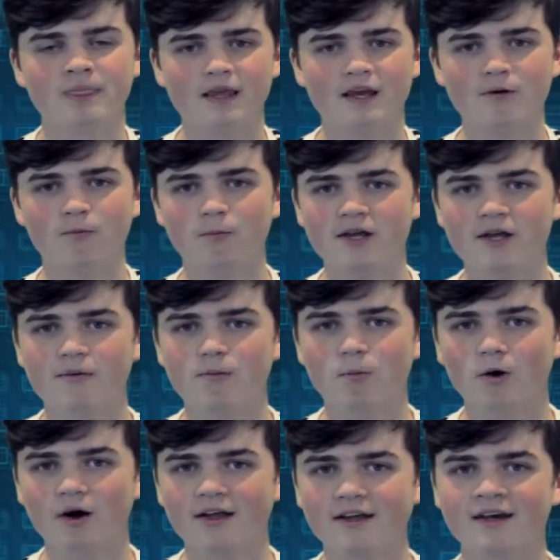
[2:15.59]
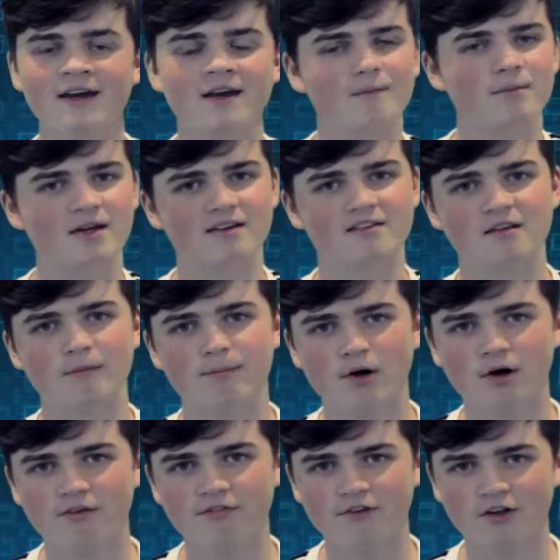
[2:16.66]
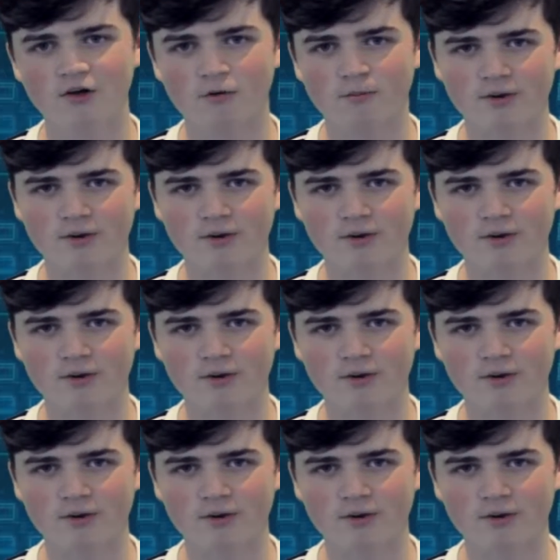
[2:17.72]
in week one because the Buffalo